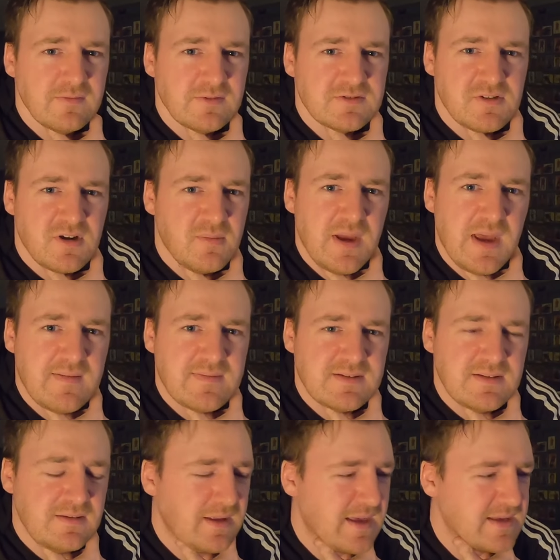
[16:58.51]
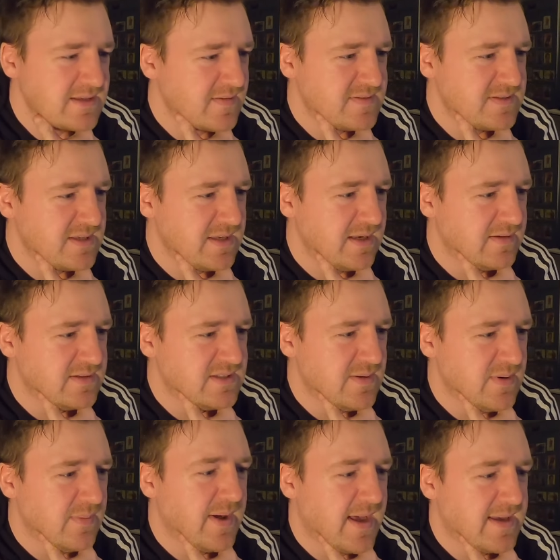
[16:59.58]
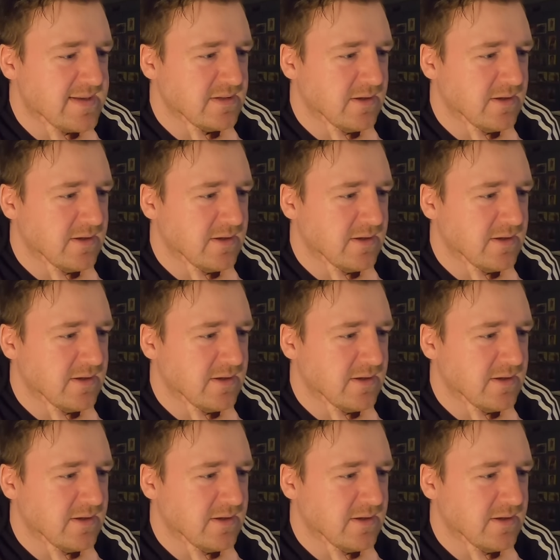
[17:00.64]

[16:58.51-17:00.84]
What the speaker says: scrum halves and guys I've seen, it seem to pass it a